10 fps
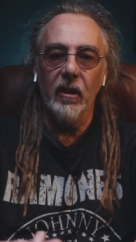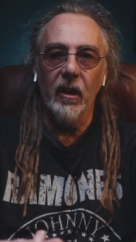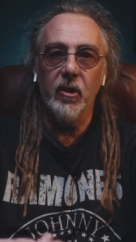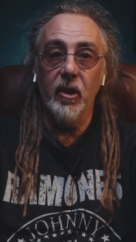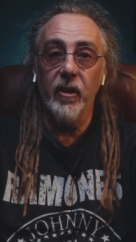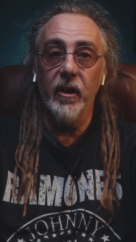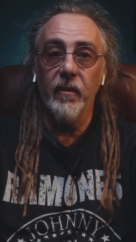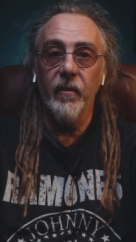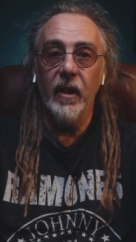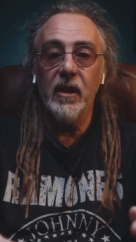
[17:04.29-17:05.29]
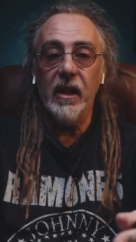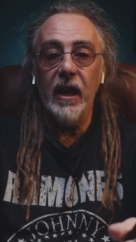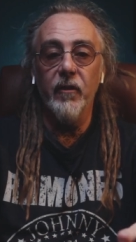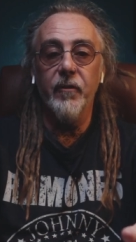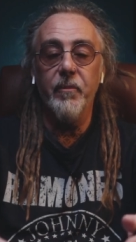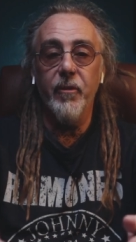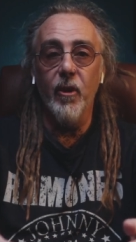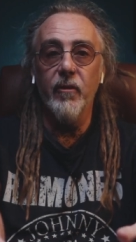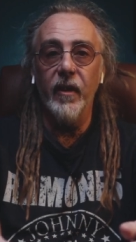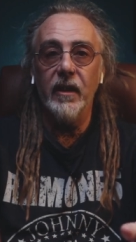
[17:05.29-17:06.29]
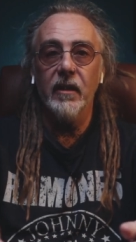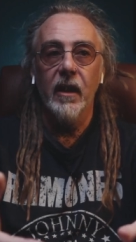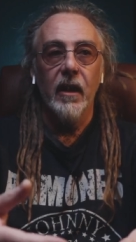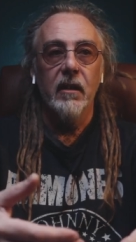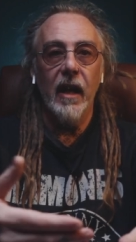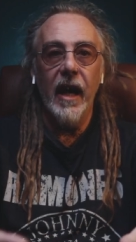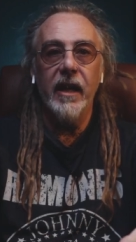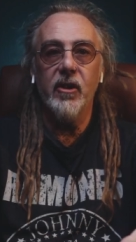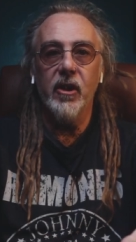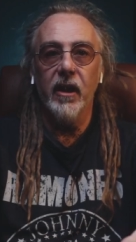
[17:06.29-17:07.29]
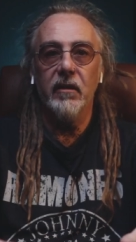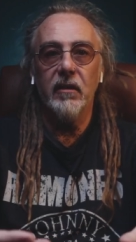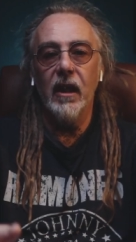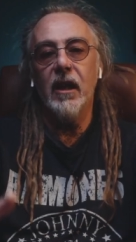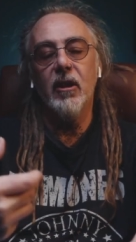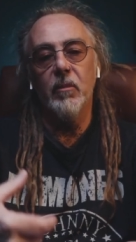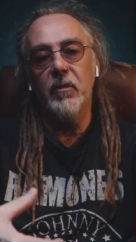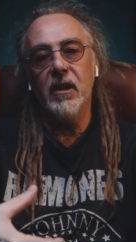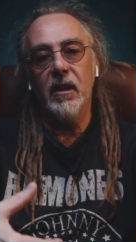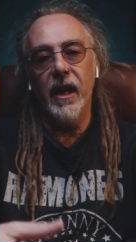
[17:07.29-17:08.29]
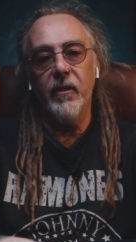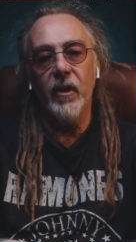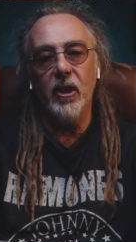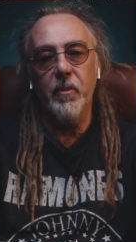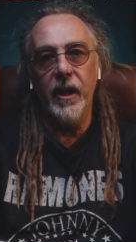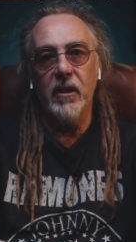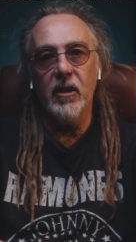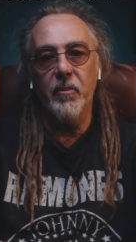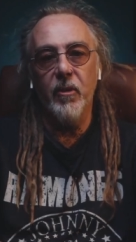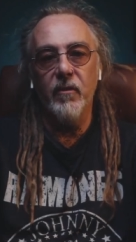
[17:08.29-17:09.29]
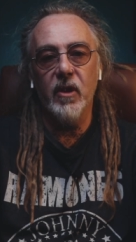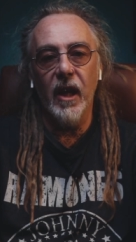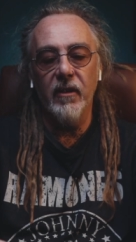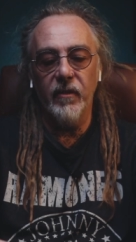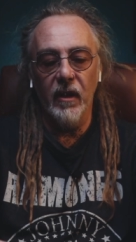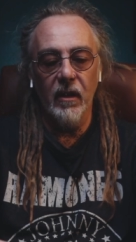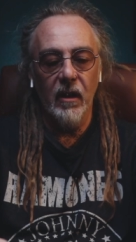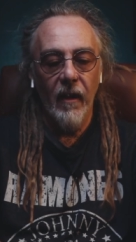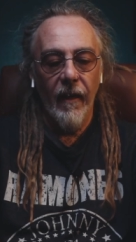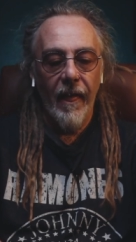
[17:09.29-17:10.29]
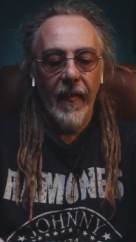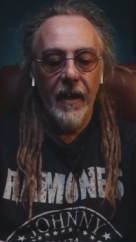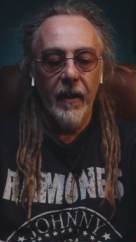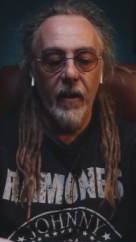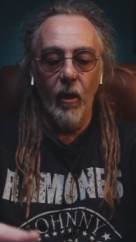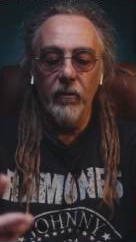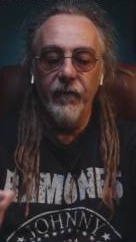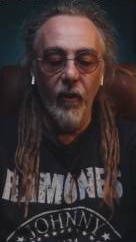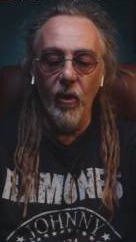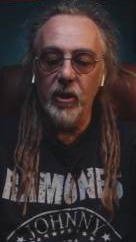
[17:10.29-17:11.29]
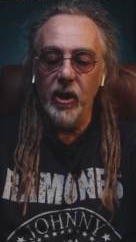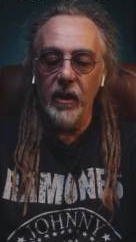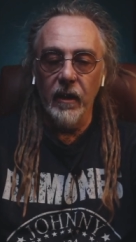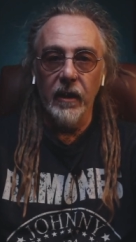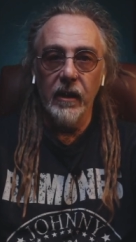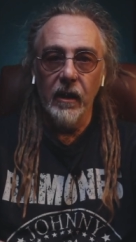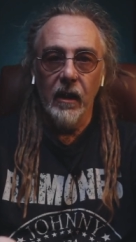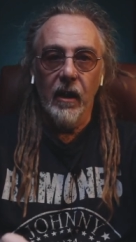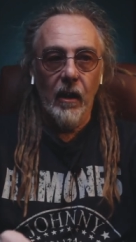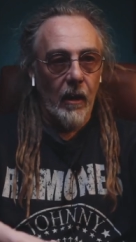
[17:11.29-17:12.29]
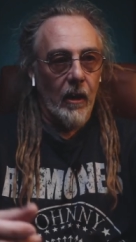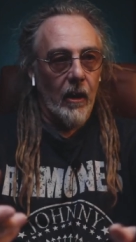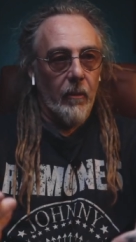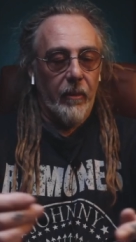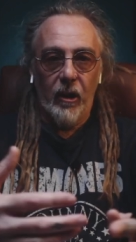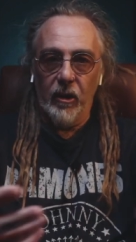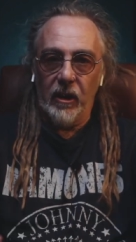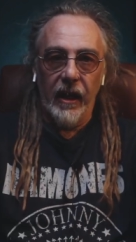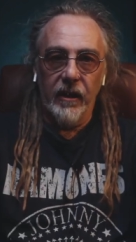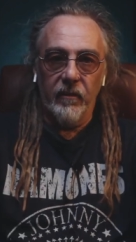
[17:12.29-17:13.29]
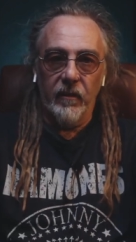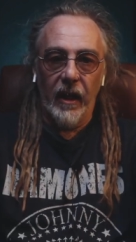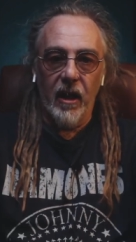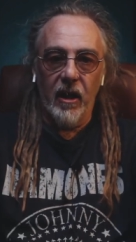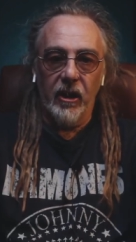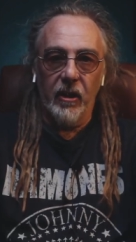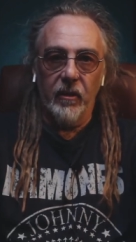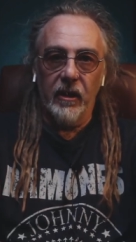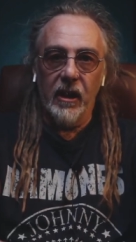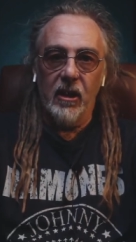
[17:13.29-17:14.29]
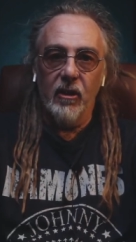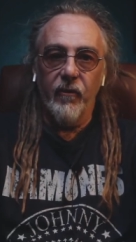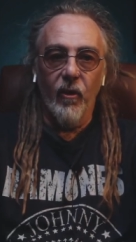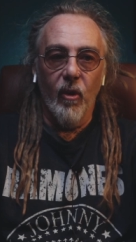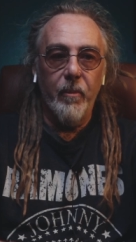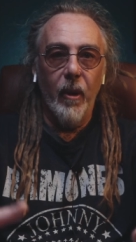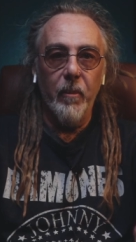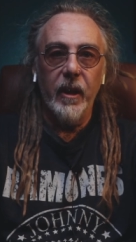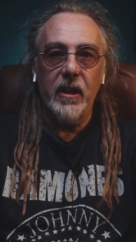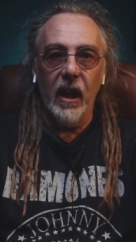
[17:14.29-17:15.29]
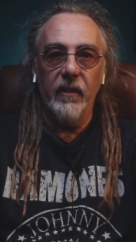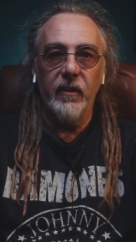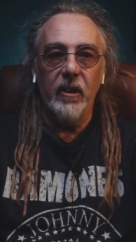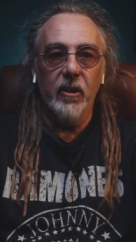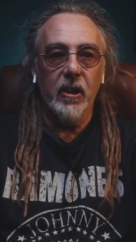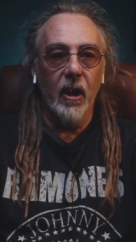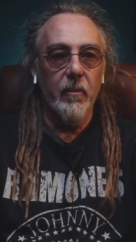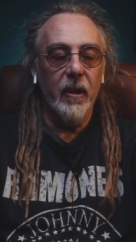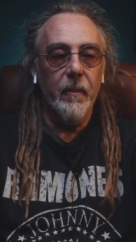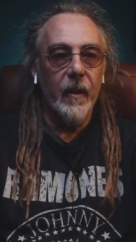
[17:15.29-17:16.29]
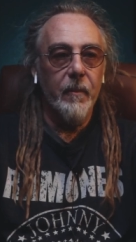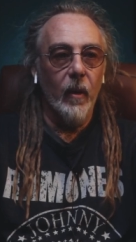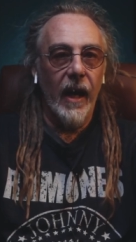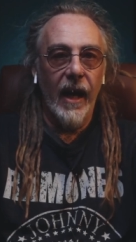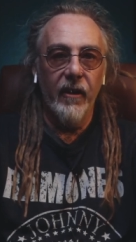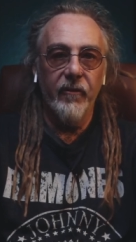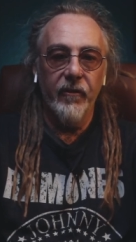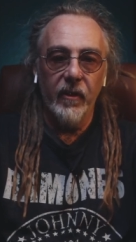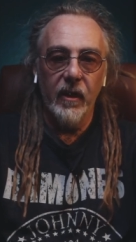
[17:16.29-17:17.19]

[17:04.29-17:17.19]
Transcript: you know, so that instead of proving danger, the ink companies are now expected to prove safety. Unfortunately, because they argue that this is for public safety because so many people have